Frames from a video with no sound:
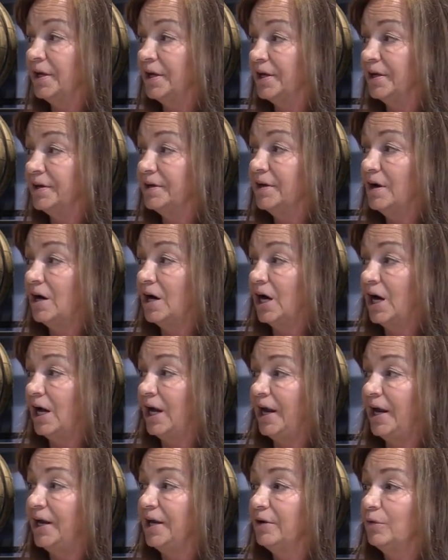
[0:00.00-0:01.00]
and
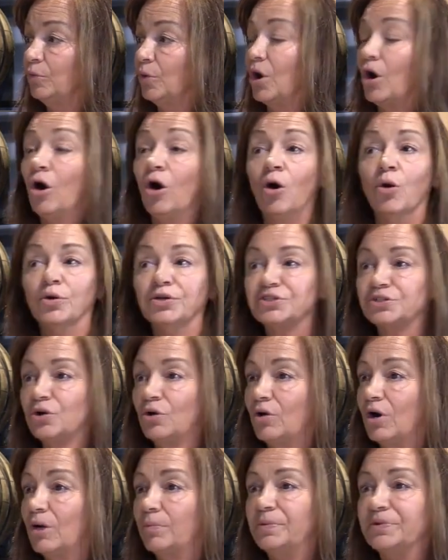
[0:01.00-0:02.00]
I would always
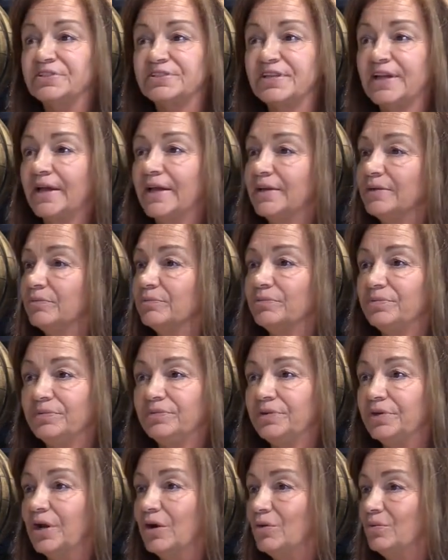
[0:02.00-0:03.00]
go up and say,
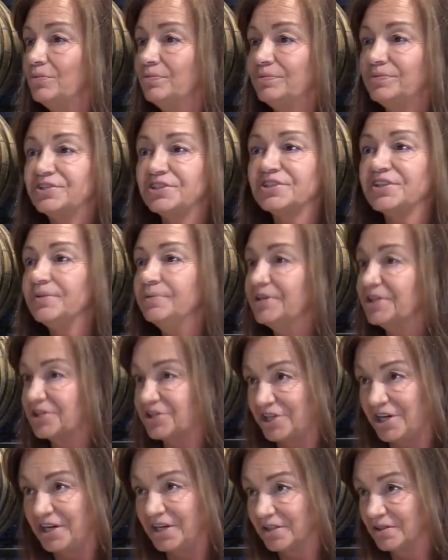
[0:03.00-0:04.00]
you know, just give me
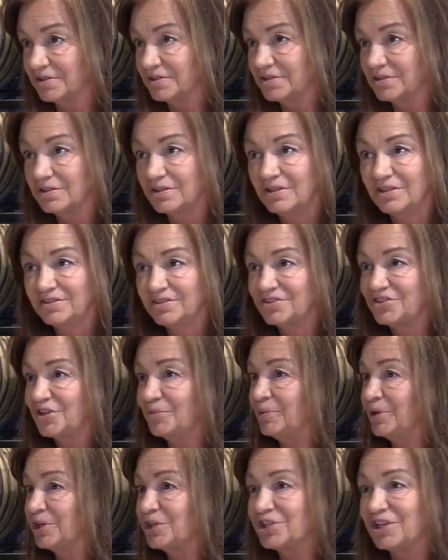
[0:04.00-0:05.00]

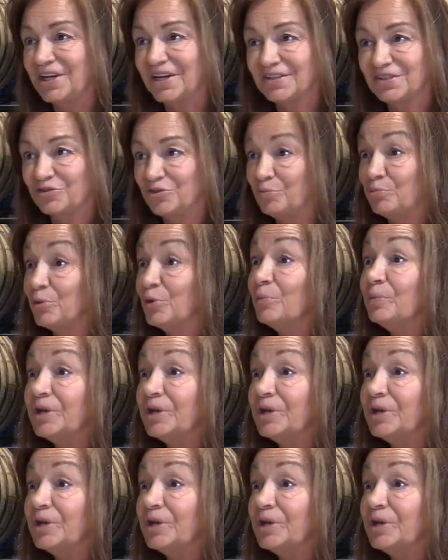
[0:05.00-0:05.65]
a chance.